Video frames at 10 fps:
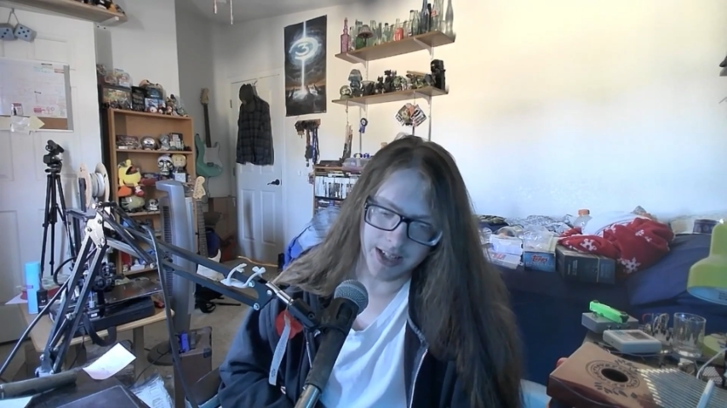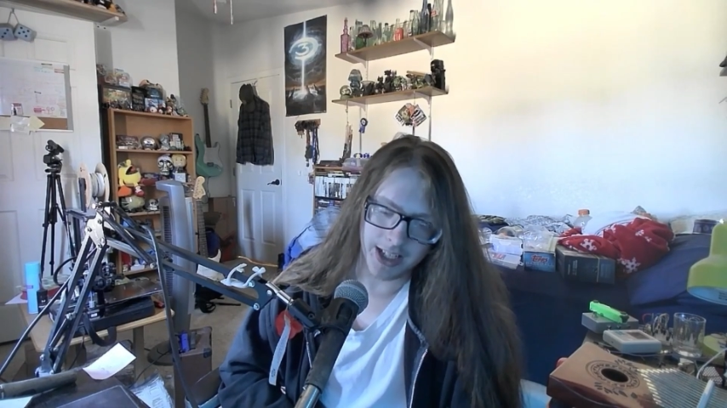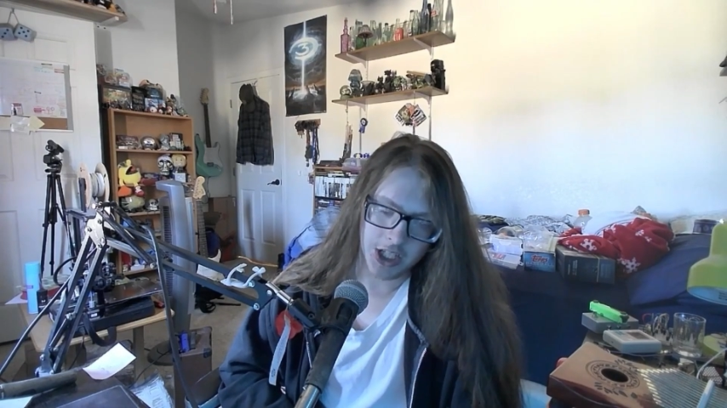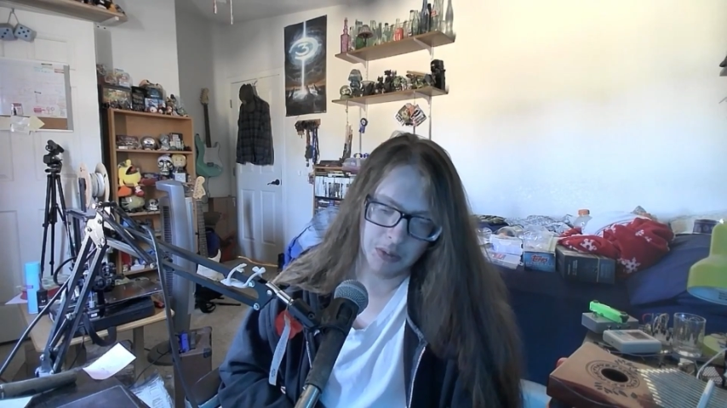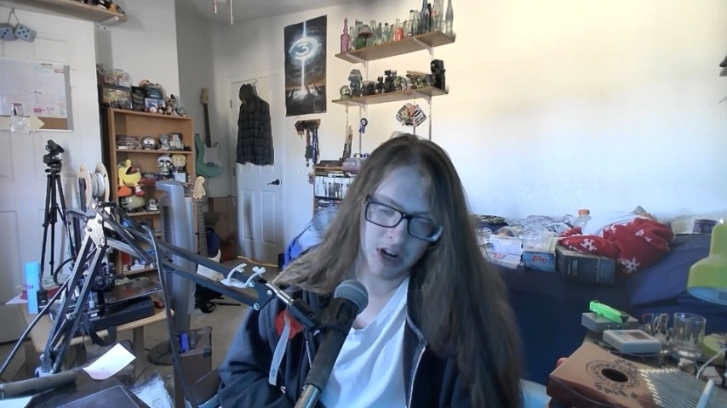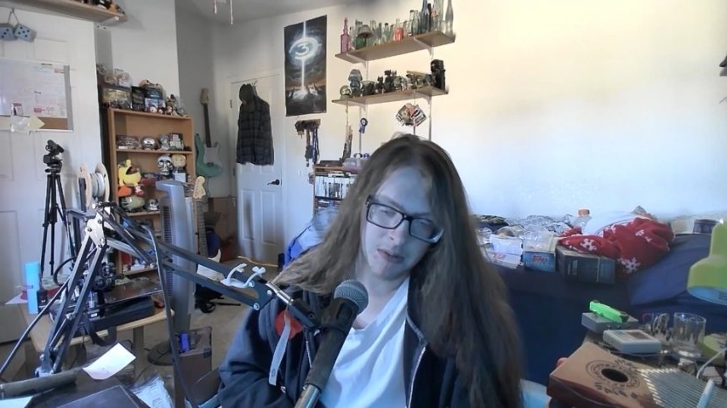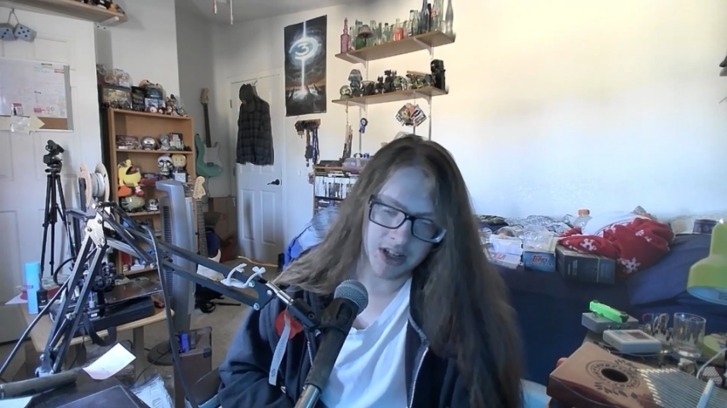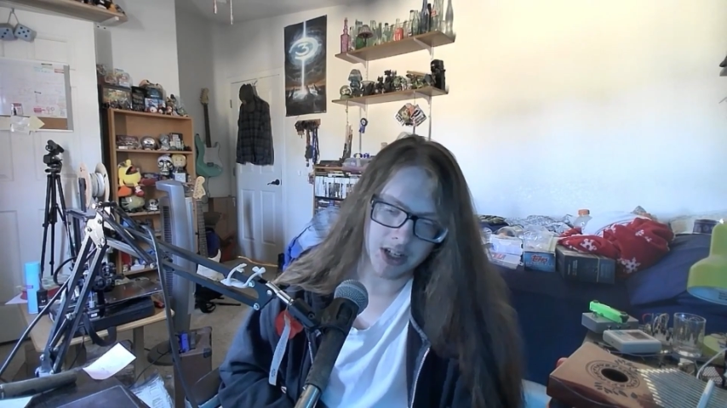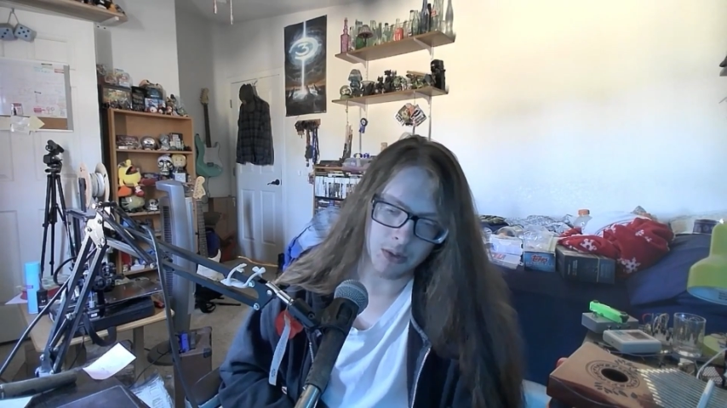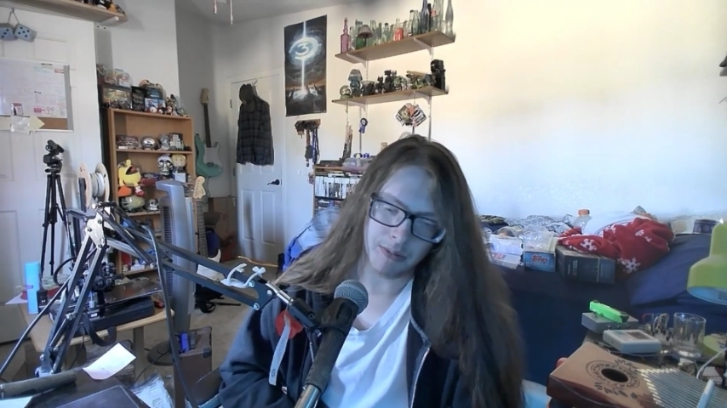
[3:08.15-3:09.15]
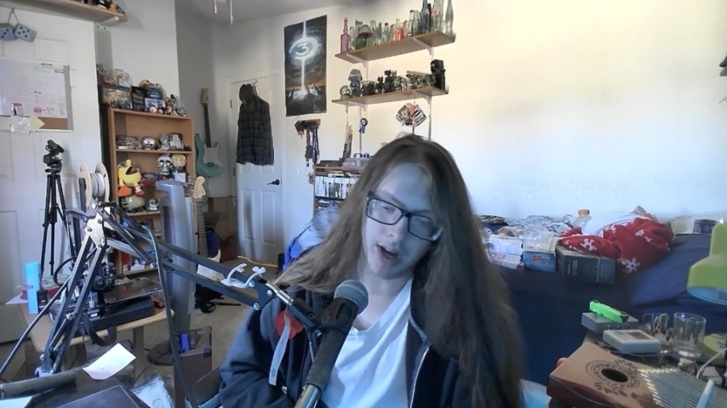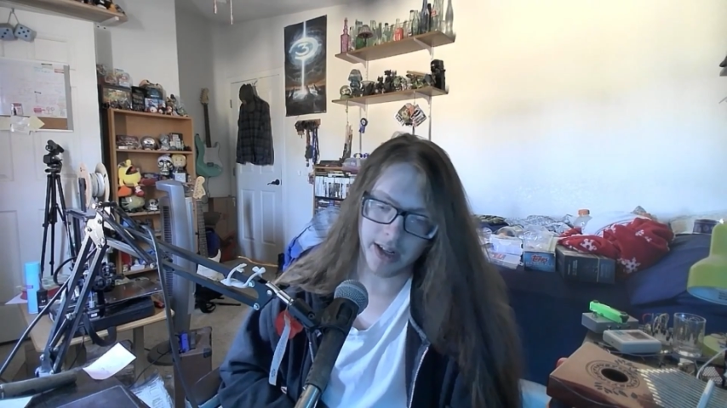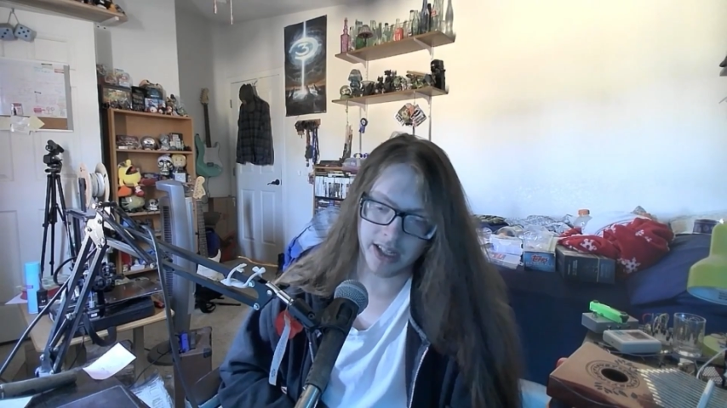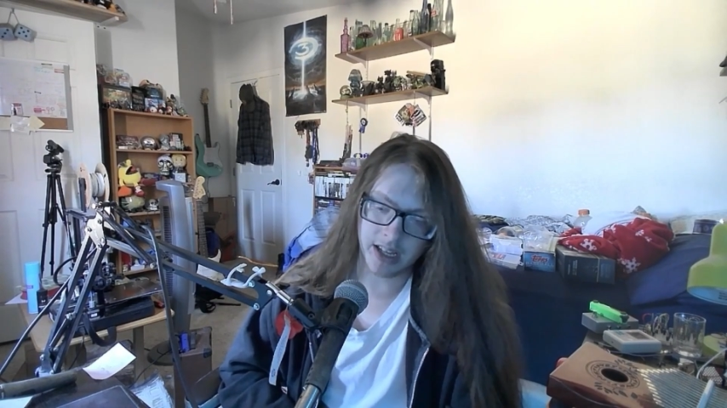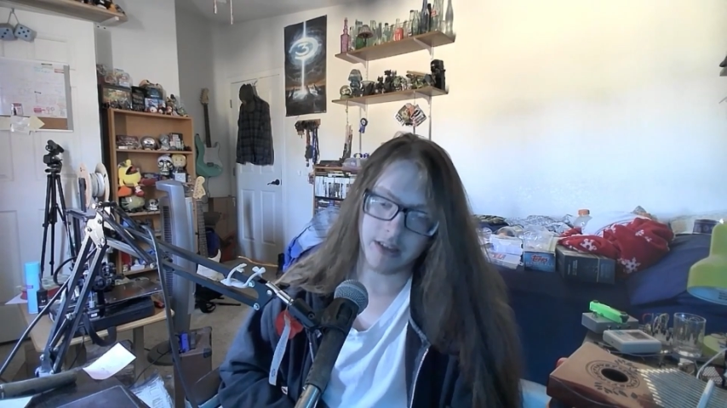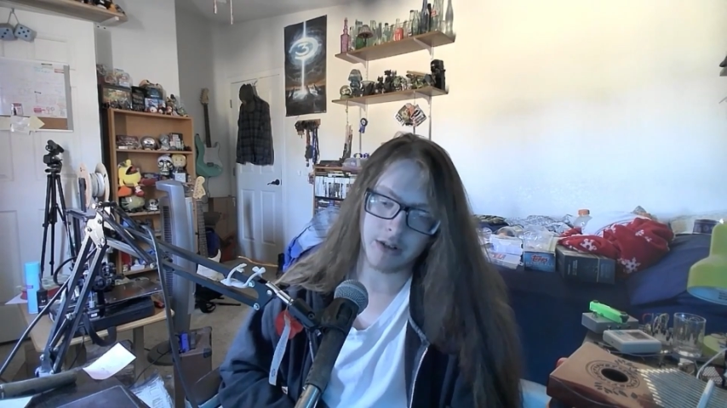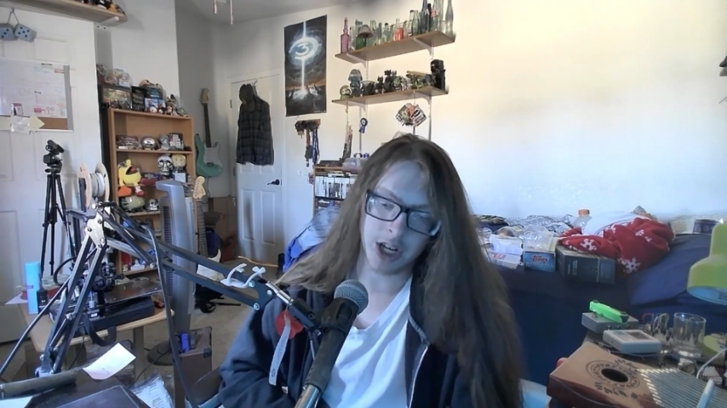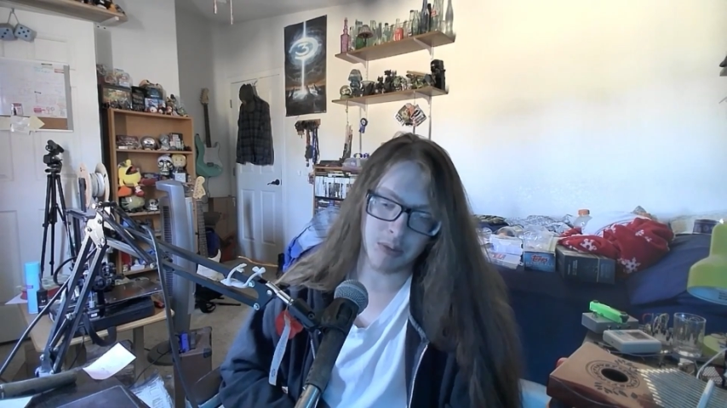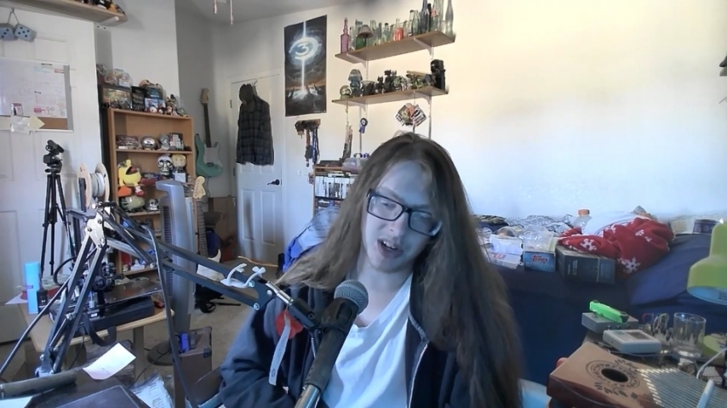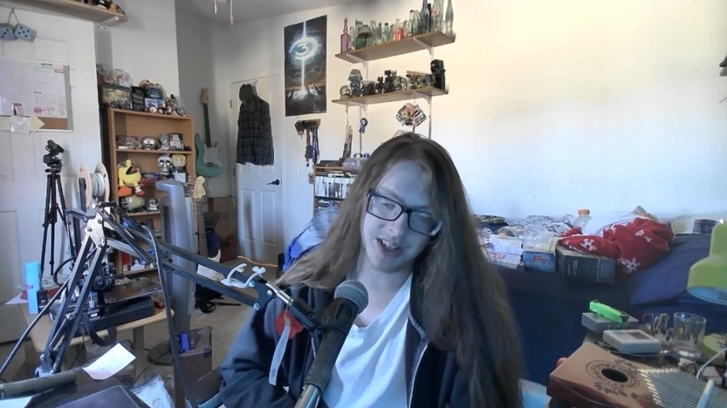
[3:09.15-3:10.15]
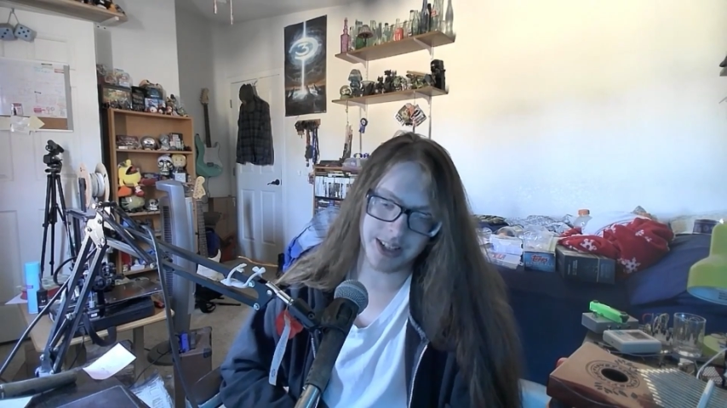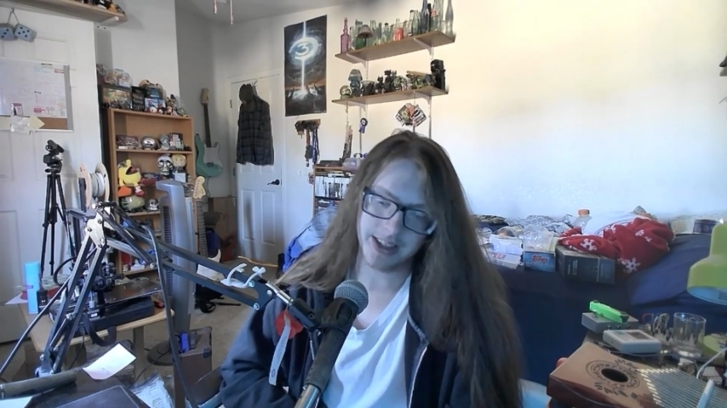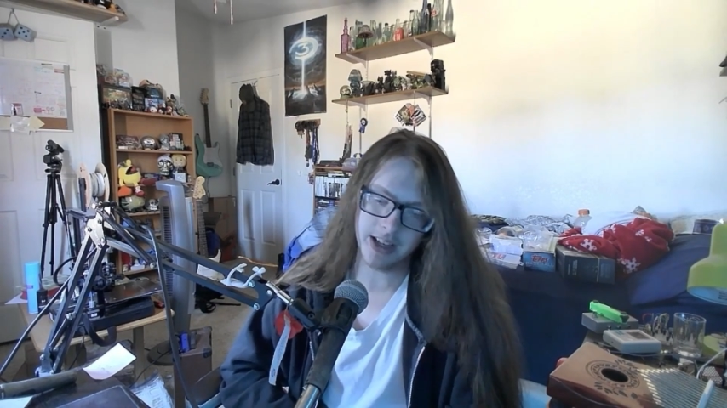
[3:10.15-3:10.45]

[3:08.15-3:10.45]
experimenting with modeling and 3D printing them.